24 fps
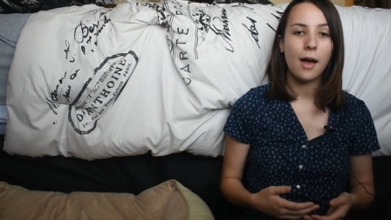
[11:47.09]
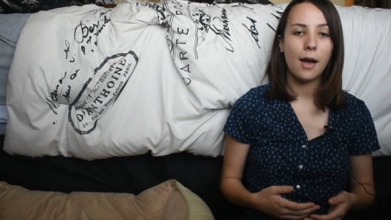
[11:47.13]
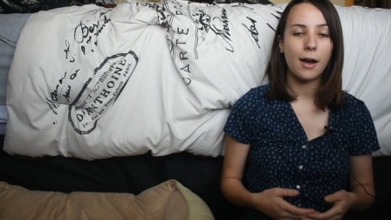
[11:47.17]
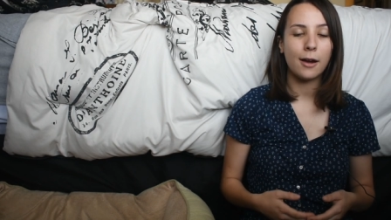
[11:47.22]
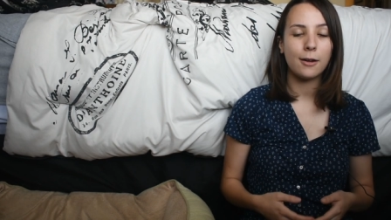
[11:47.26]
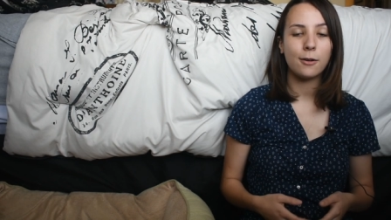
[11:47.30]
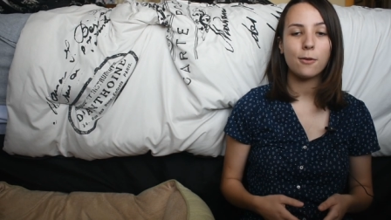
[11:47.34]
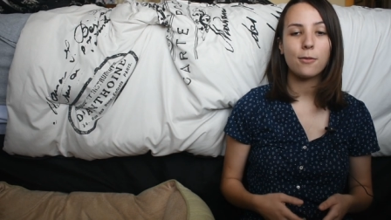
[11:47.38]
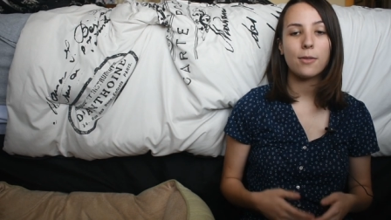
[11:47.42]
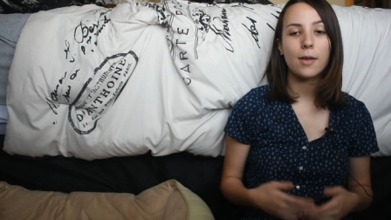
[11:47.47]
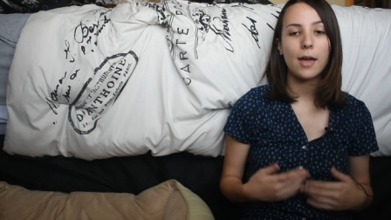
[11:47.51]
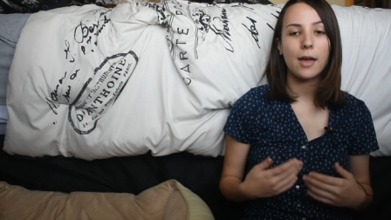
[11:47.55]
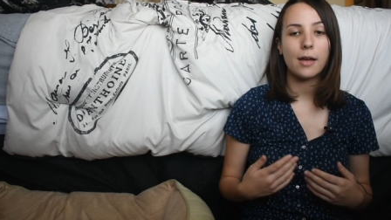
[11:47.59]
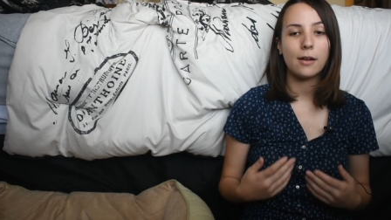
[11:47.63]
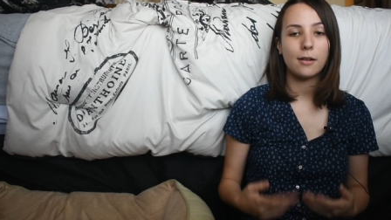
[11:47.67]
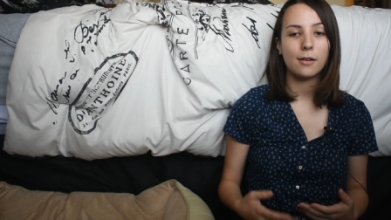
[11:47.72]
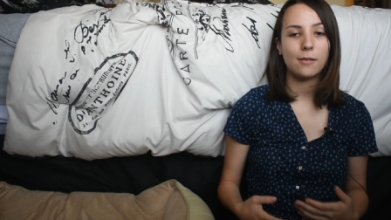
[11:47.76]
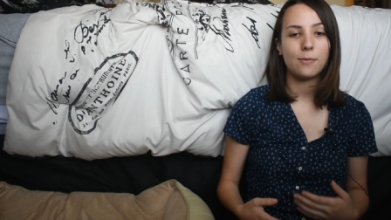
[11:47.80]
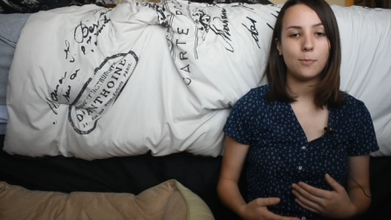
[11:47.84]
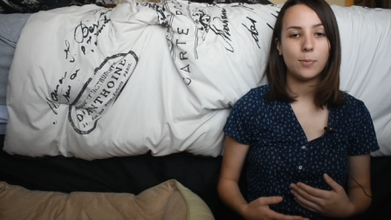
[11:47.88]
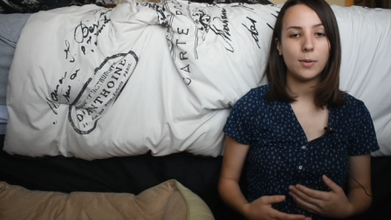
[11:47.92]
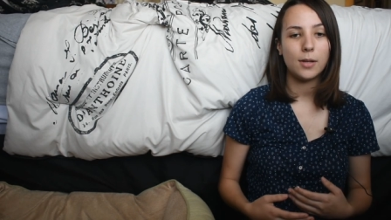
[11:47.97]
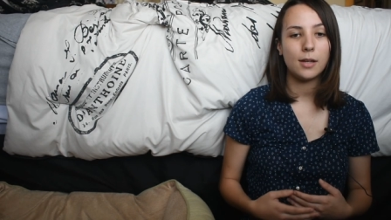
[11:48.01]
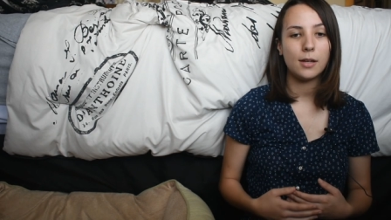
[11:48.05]
I know that
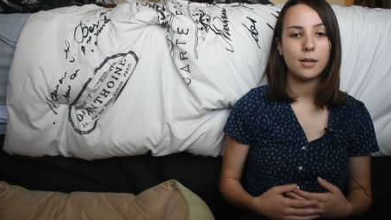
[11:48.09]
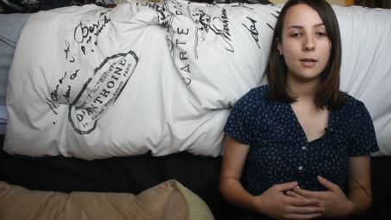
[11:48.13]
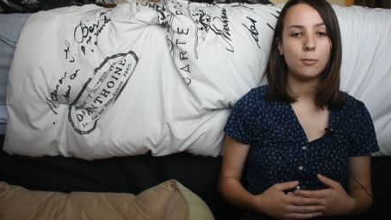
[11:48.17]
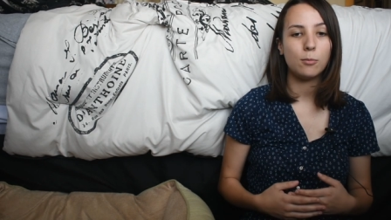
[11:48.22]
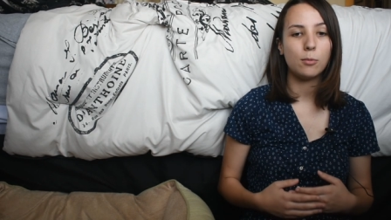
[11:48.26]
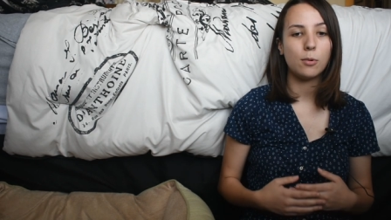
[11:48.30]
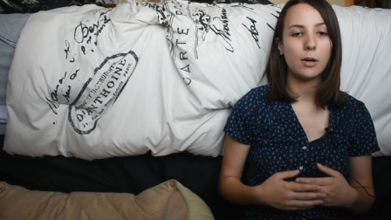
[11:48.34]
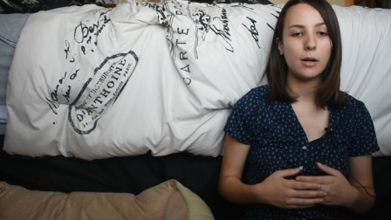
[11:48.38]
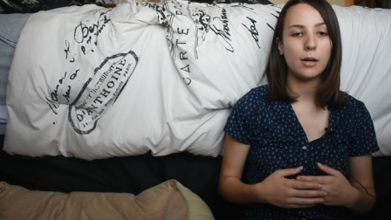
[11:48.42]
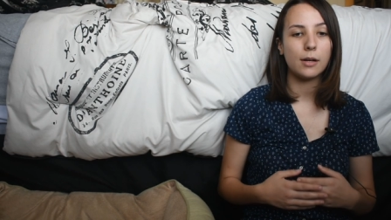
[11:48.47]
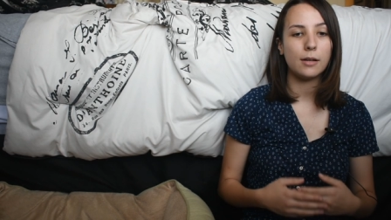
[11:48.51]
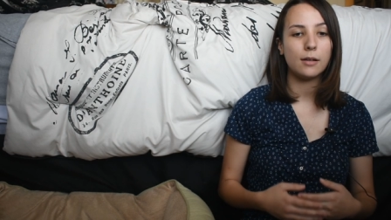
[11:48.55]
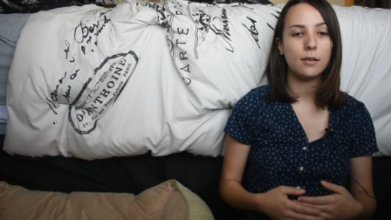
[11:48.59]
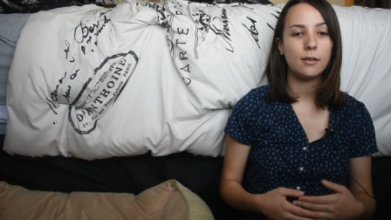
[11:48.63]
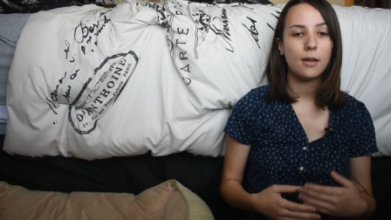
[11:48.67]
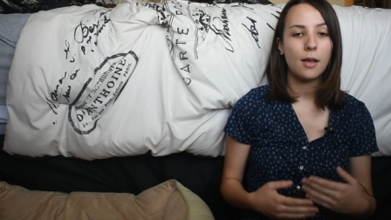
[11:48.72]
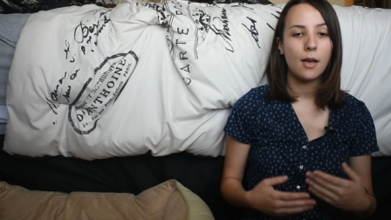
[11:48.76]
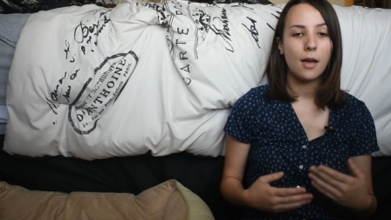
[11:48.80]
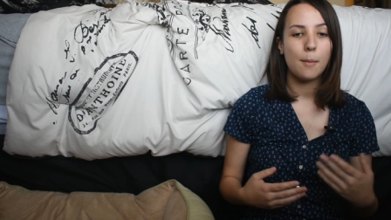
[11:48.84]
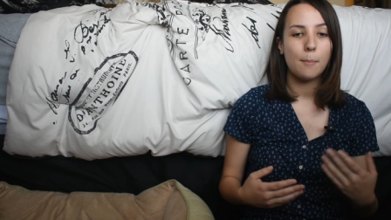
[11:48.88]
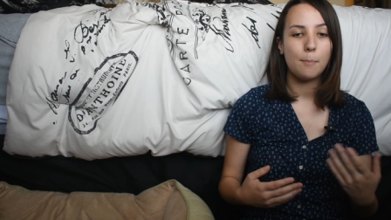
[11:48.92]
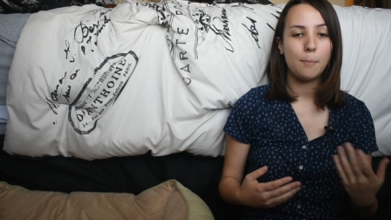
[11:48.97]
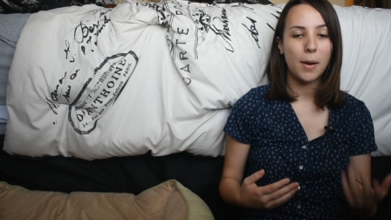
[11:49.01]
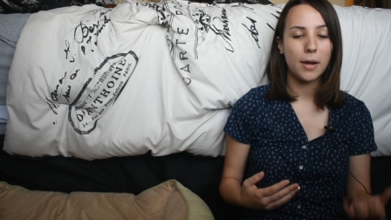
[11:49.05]
NFB was
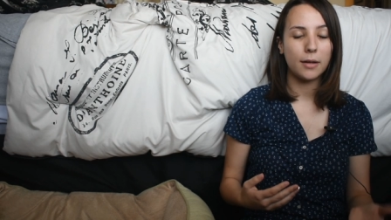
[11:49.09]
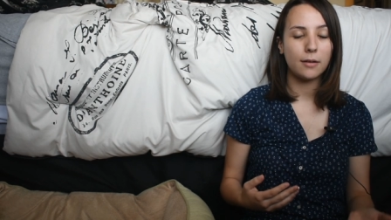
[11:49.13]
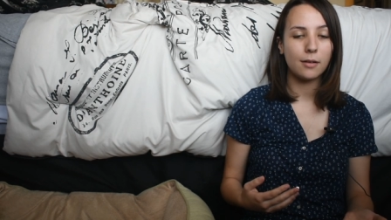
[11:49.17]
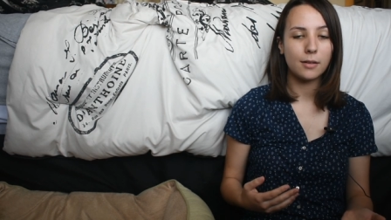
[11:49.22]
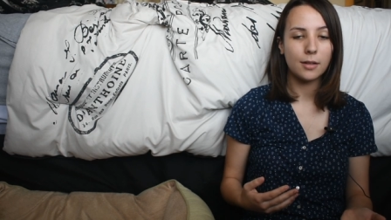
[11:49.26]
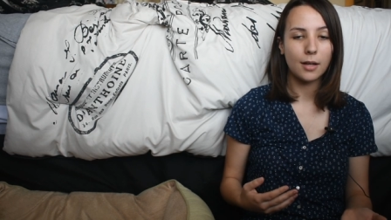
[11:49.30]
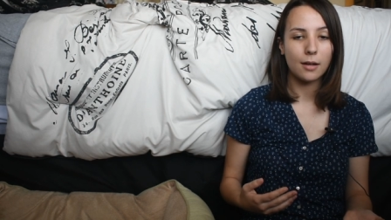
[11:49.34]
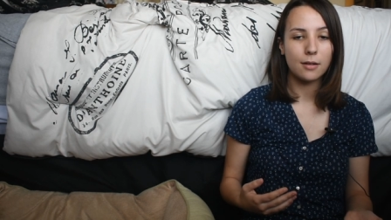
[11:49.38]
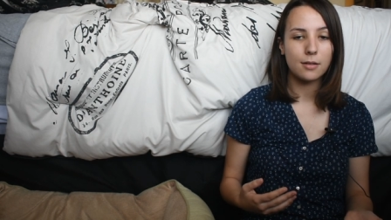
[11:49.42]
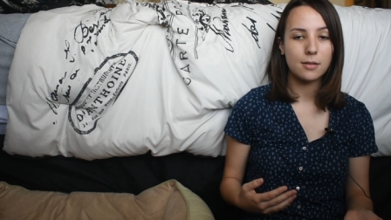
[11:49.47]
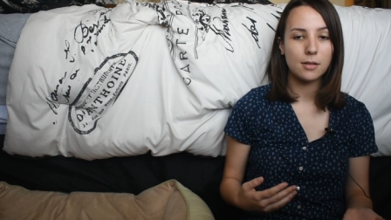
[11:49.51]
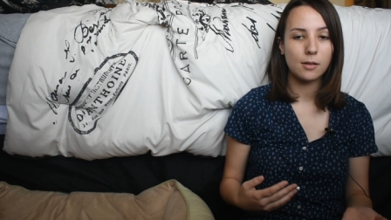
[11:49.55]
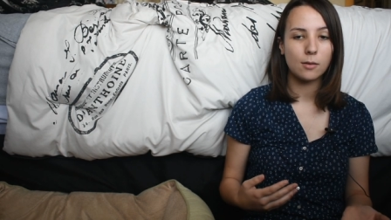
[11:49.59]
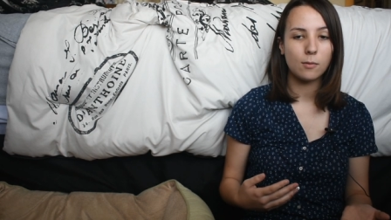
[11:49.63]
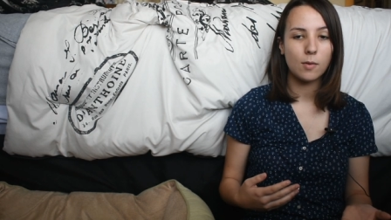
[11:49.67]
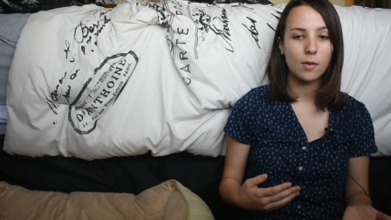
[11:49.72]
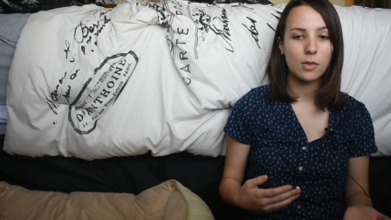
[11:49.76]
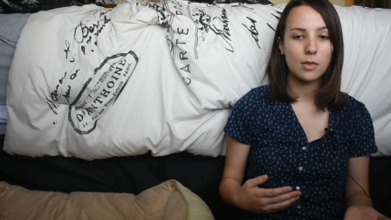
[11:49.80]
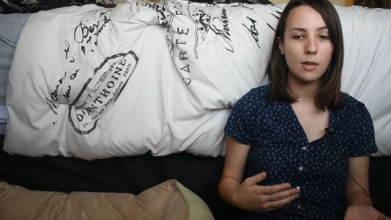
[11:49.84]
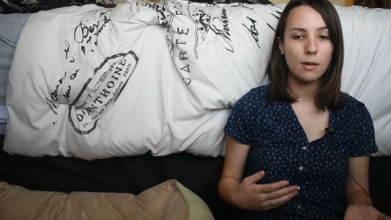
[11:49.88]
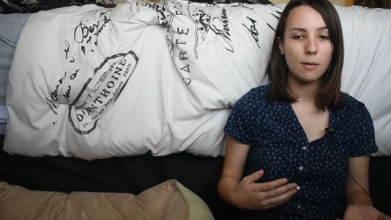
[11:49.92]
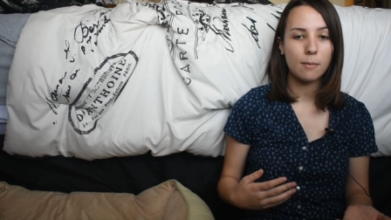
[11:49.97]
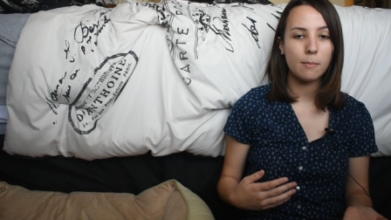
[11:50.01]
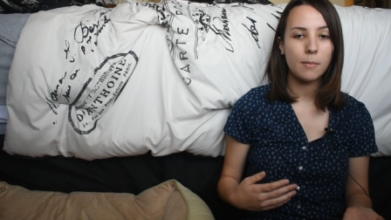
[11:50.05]
beta testing
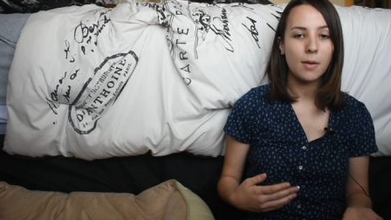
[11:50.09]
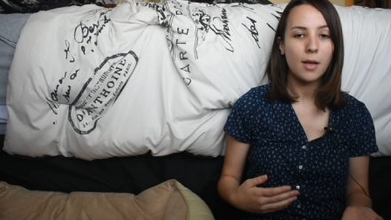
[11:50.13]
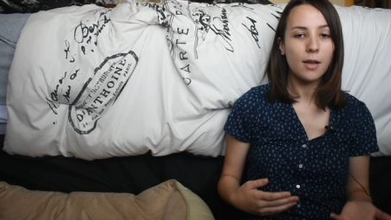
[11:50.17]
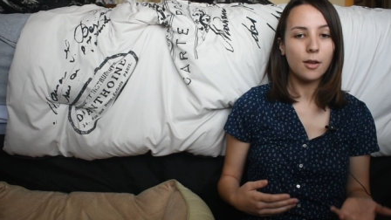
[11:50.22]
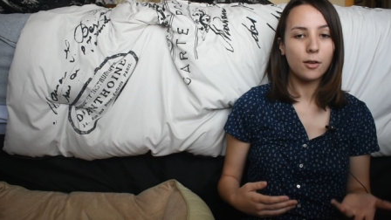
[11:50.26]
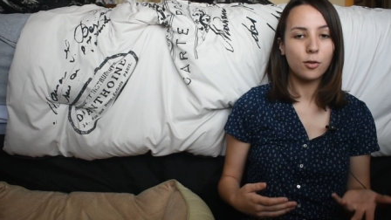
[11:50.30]
with them,